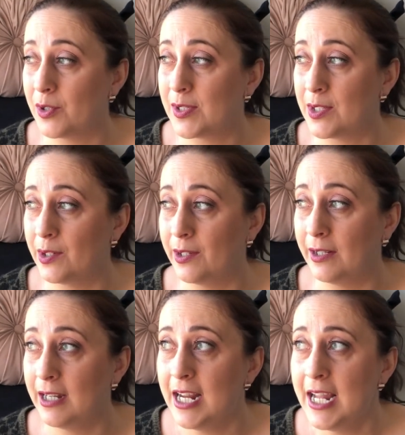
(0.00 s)
So
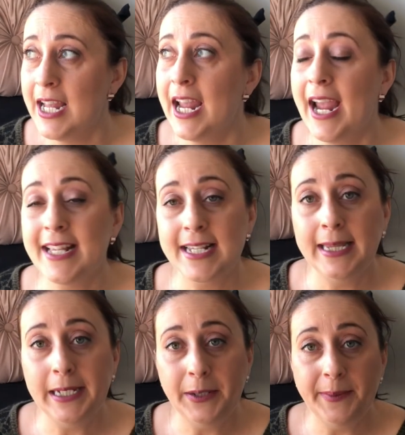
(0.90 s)
it's a
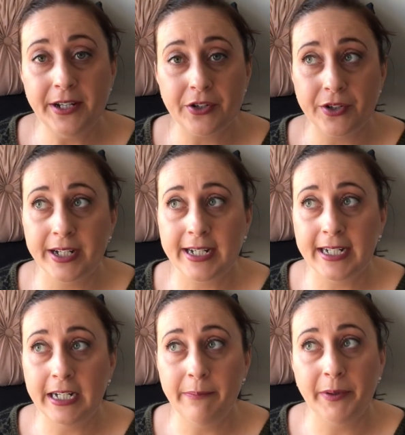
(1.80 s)
little bit
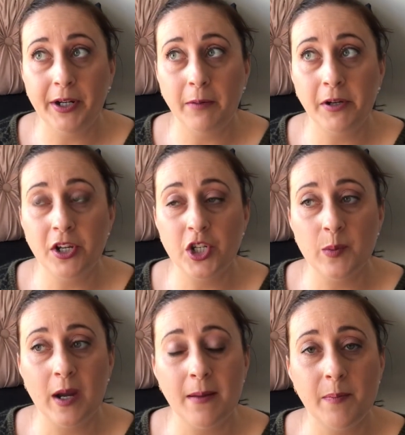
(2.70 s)
tricky, but I'm going to do
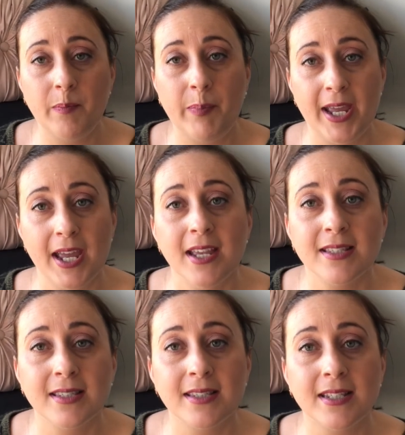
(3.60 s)
my
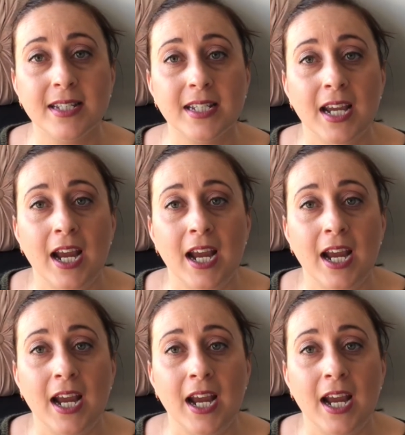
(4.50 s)
best.